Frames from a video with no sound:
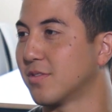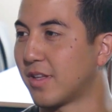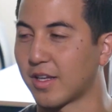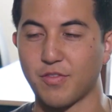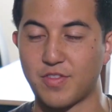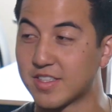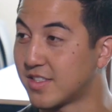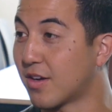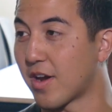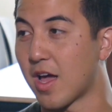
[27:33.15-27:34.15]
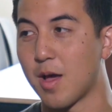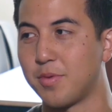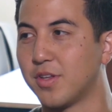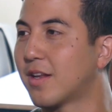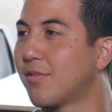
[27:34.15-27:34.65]
Yeah. Like if this never
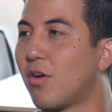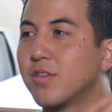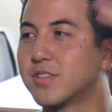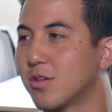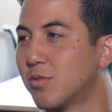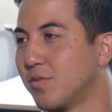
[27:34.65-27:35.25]
happened, you could have all these good